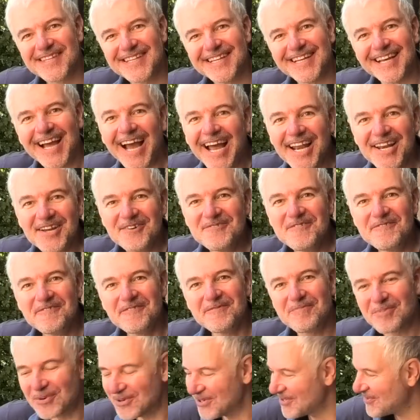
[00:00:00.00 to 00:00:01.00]
Hello
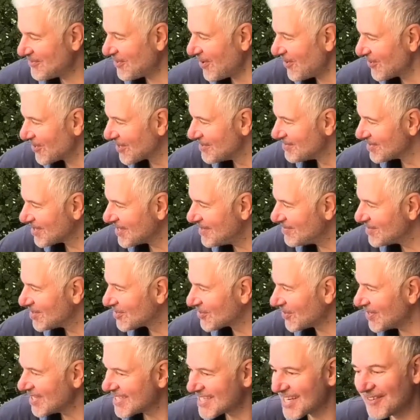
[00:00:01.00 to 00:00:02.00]
everybody, welcome to number
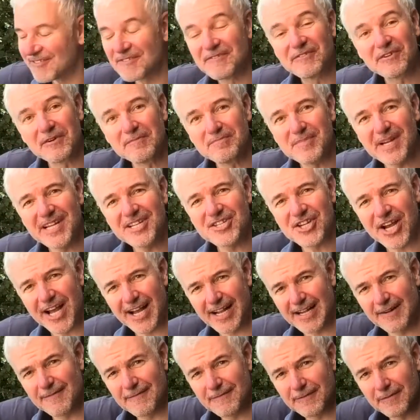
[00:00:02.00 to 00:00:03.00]
27 from me,
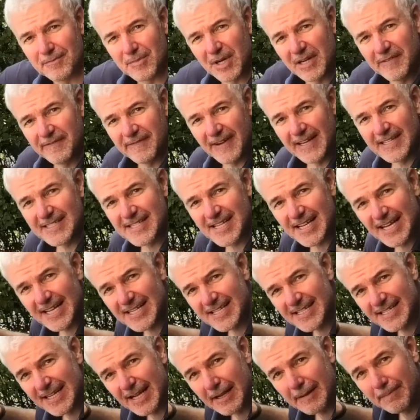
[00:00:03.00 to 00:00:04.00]
Jack, and from my
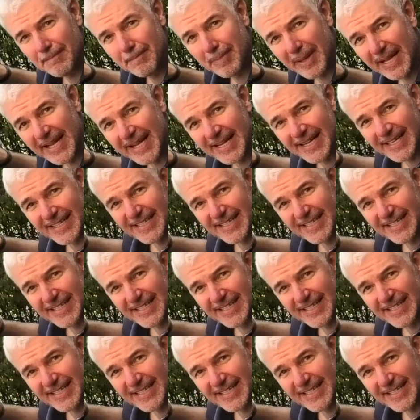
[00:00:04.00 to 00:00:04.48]
fantastic big